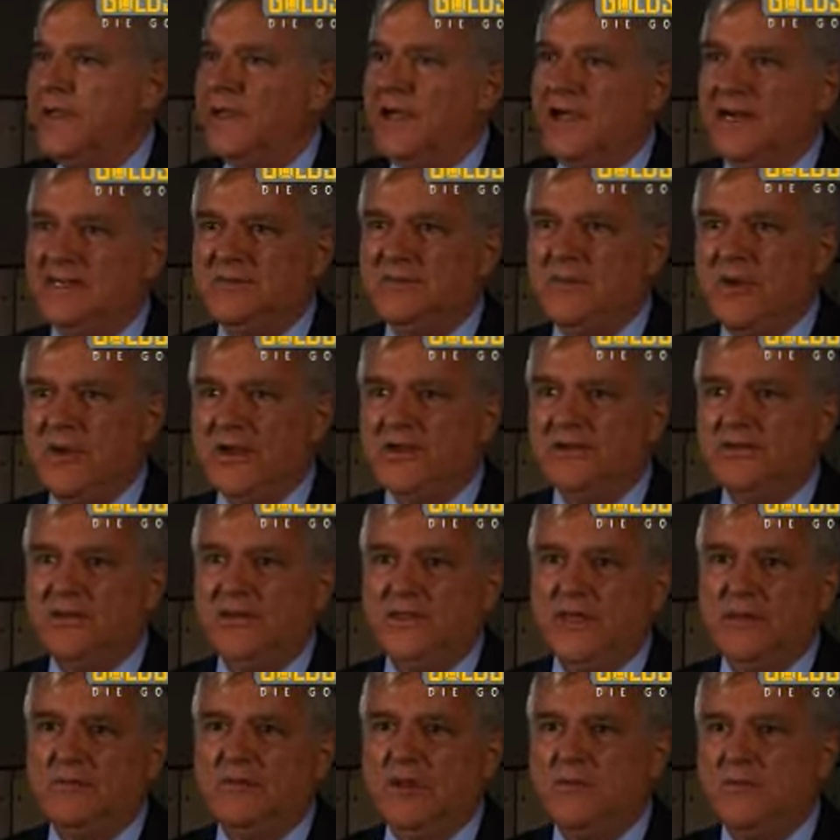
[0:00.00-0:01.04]
I explained to
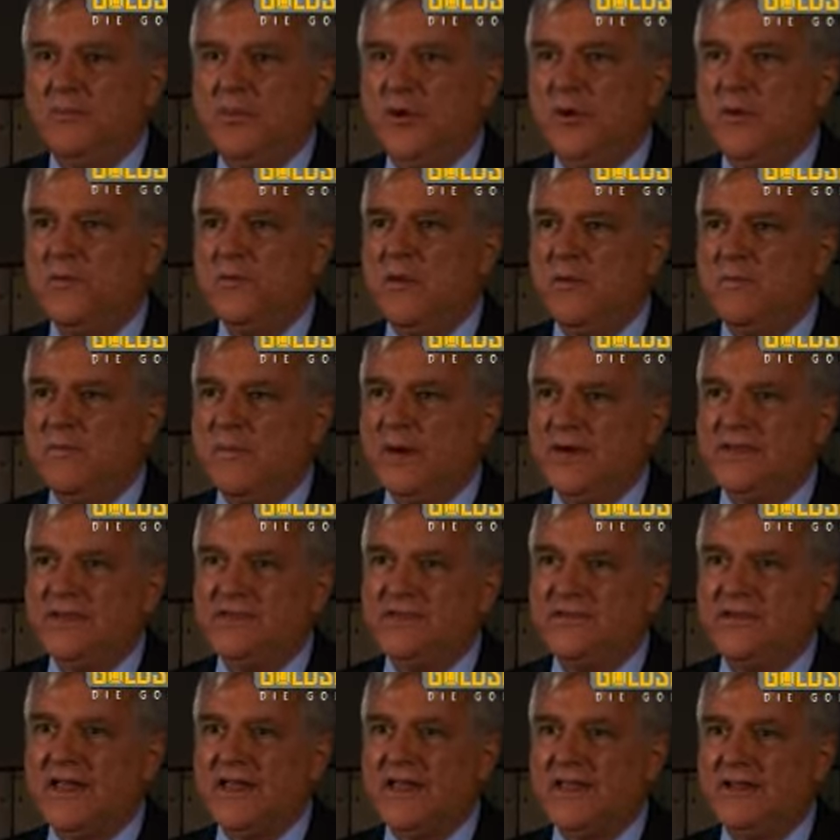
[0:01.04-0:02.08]
them the
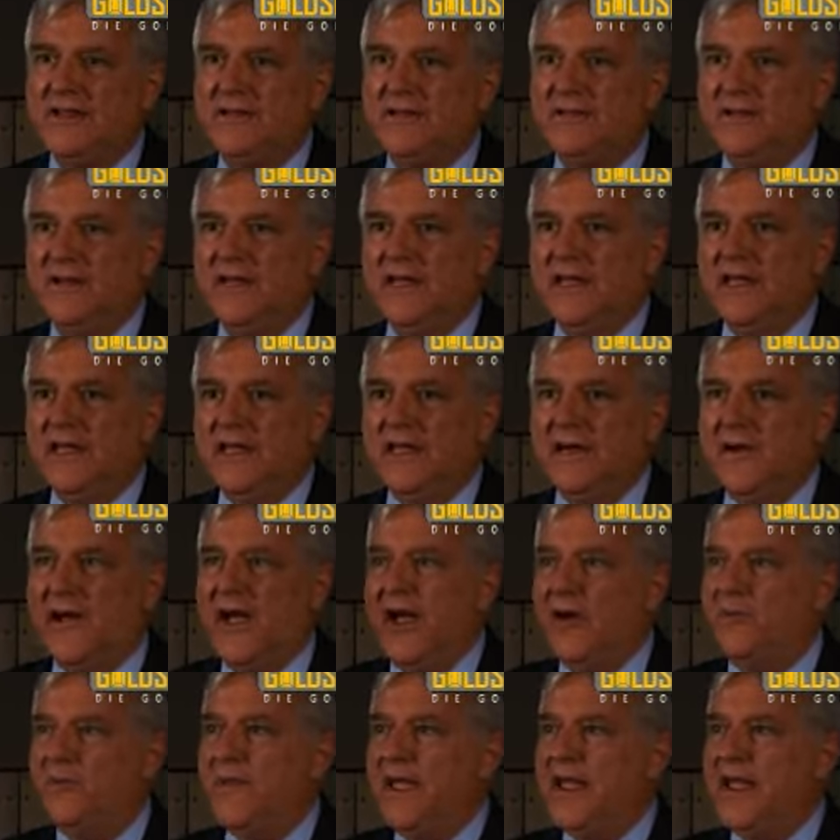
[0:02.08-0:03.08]
boom-bust cycle, how